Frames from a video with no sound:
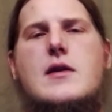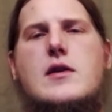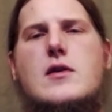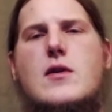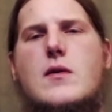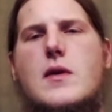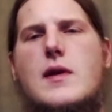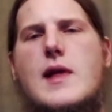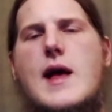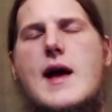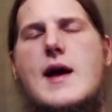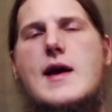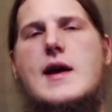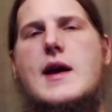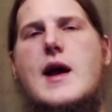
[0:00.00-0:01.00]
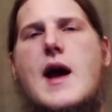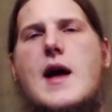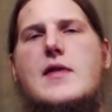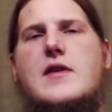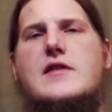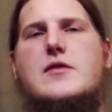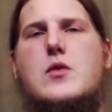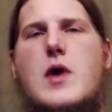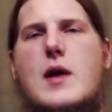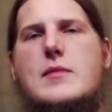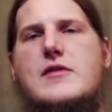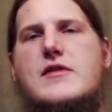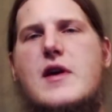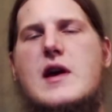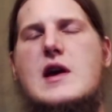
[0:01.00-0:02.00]
you're relying on this
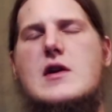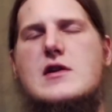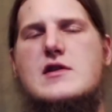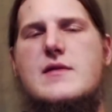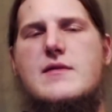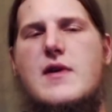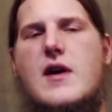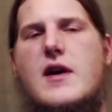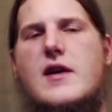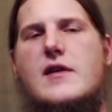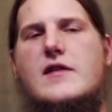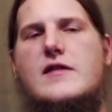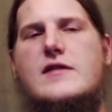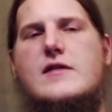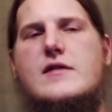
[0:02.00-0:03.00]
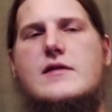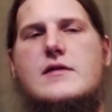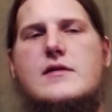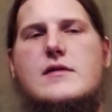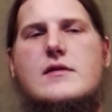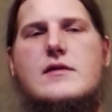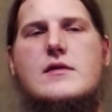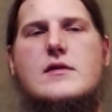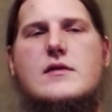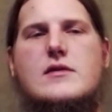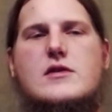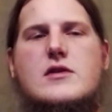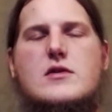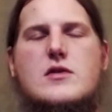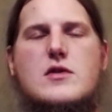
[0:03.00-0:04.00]
website or device
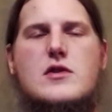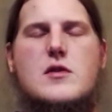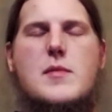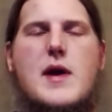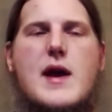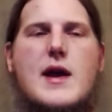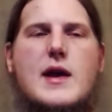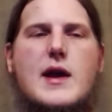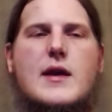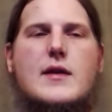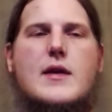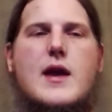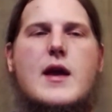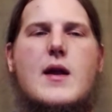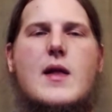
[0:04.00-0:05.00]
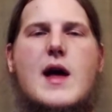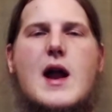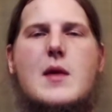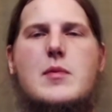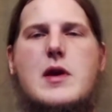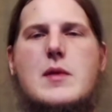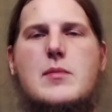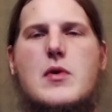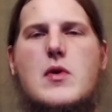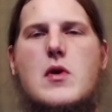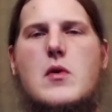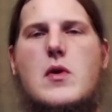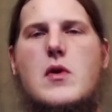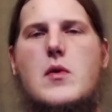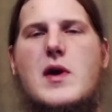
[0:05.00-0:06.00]
to do your banking. And a lot of people
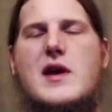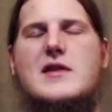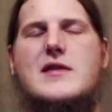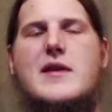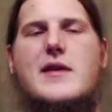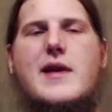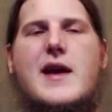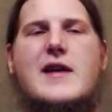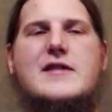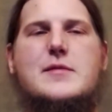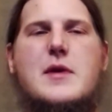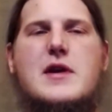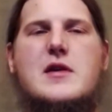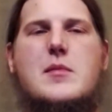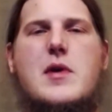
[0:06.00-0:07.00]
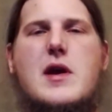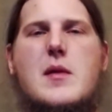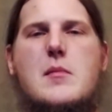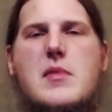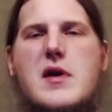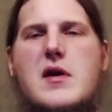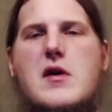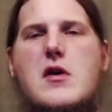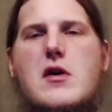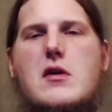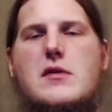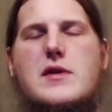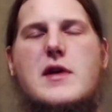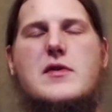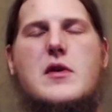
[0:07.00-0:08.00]
will wait till the last minute to pay a
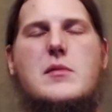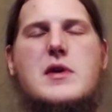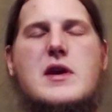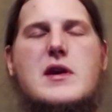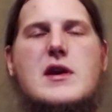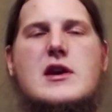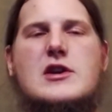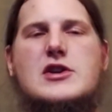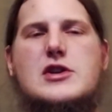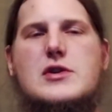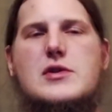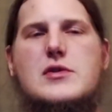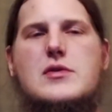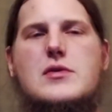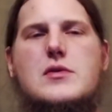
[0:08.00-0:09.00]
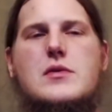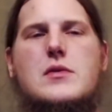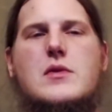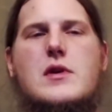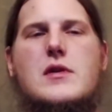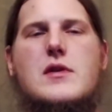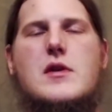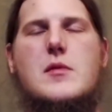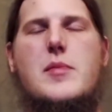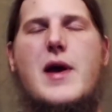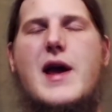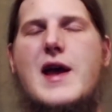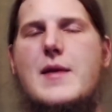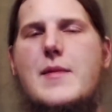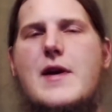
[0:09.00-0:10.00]
bill, then there'll be an issue with their
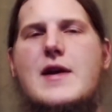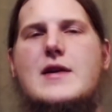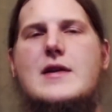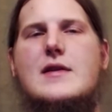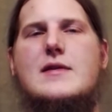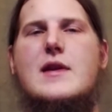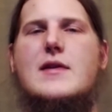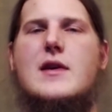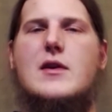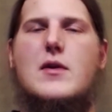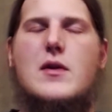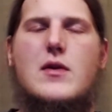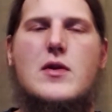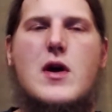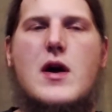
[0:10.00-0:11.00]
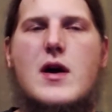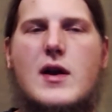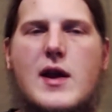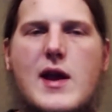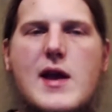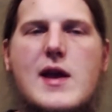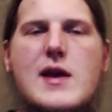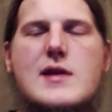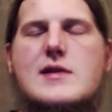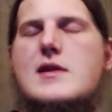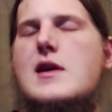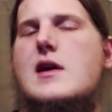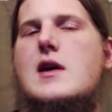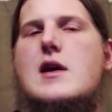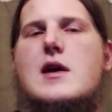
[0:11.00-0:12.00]
payment, then they go to log
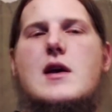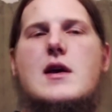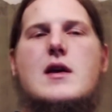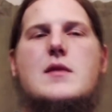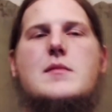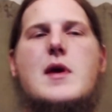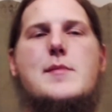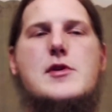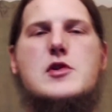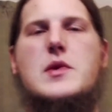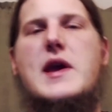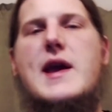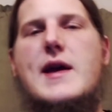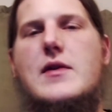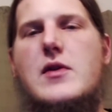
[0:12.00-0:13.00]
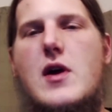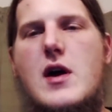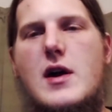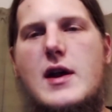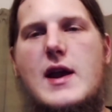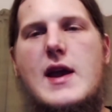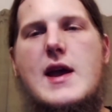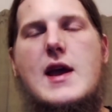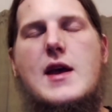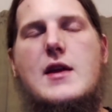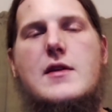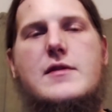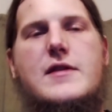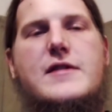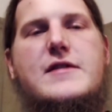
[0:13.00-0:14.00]
in. Maybe you can't log in,
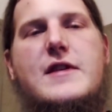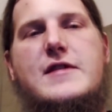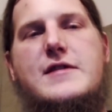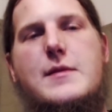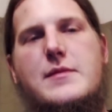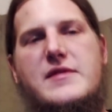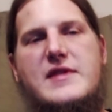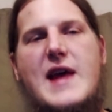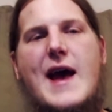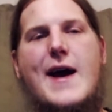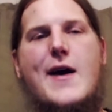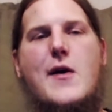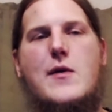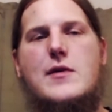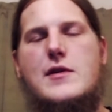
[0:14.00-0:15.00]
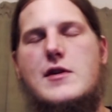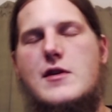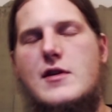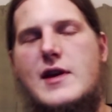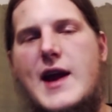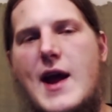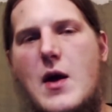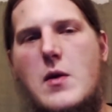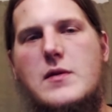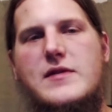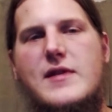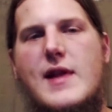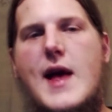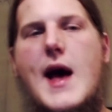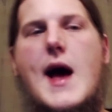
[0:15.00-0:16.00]
or the system's down, or your account's
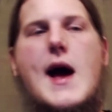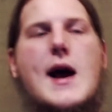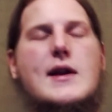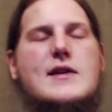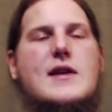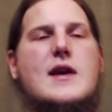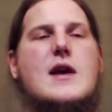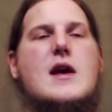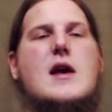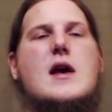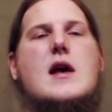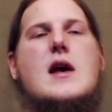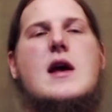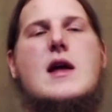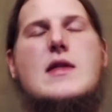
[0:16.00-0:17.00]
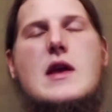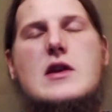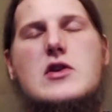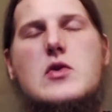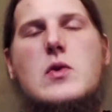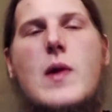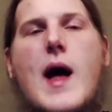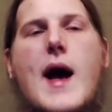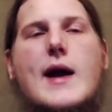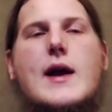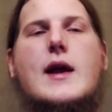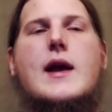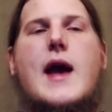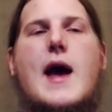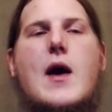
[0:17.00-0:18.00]
locked. And they do lock
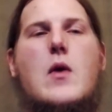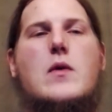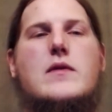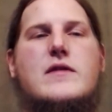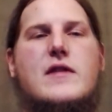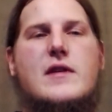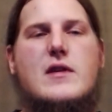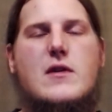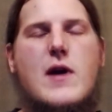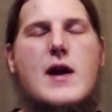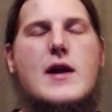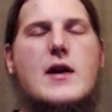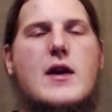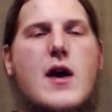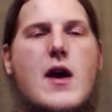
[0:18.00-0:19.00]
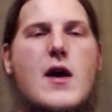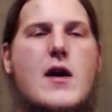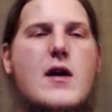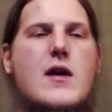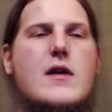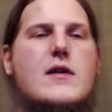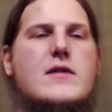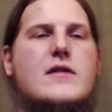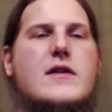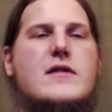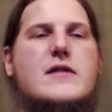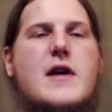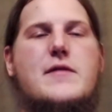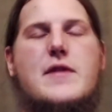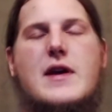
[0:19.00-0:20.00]
accounts and credit cards and
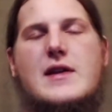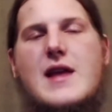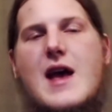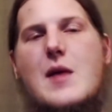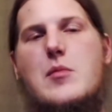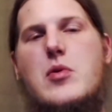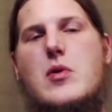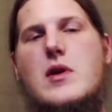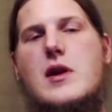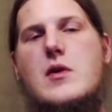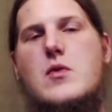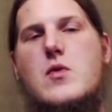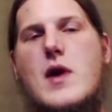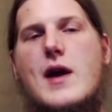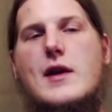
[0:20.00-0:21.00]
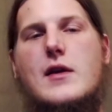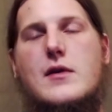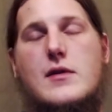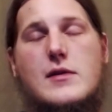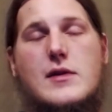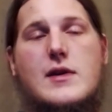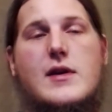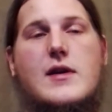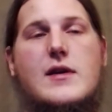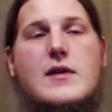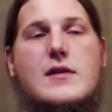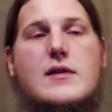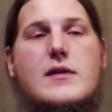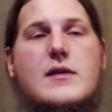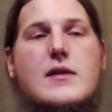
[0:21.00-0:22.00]
stuff like that pretty regularly
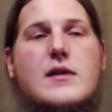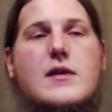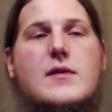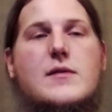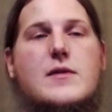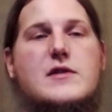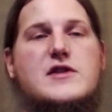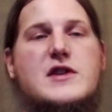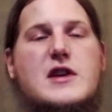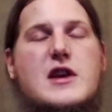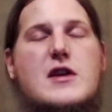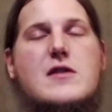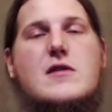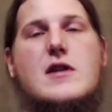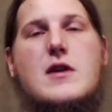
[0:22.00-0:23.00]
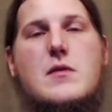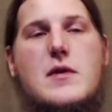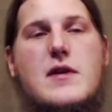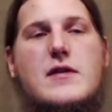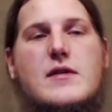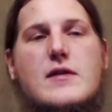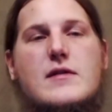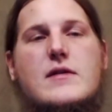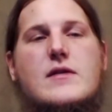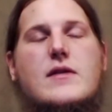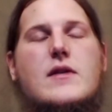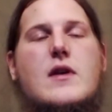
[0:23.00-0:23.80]
for security reasons.